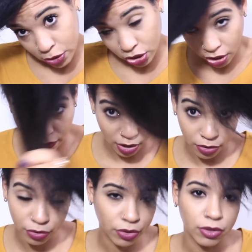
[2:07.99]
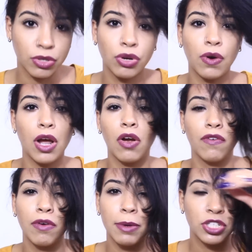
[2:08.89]
much hair out, or
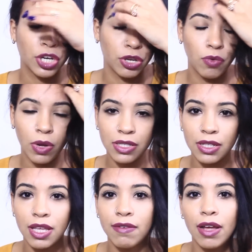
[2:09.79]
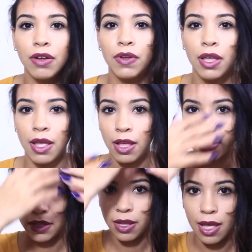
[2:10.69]
however much hair you want to leave out,
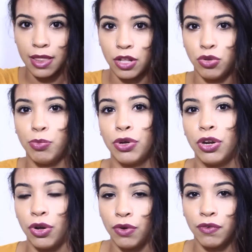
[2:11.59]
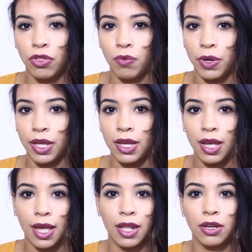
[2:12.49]
and then you put it over the
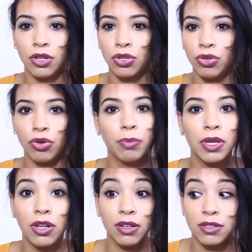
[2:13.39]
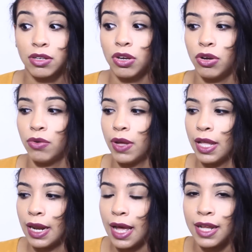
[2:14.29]
wig and you'll be good to go.
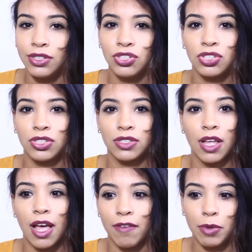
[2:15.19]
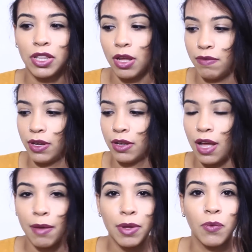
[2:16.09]
And I've been
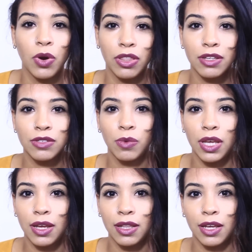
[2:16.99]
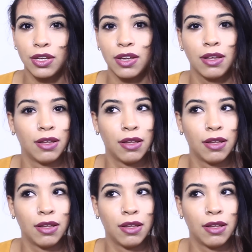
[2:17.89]
wearing this wig like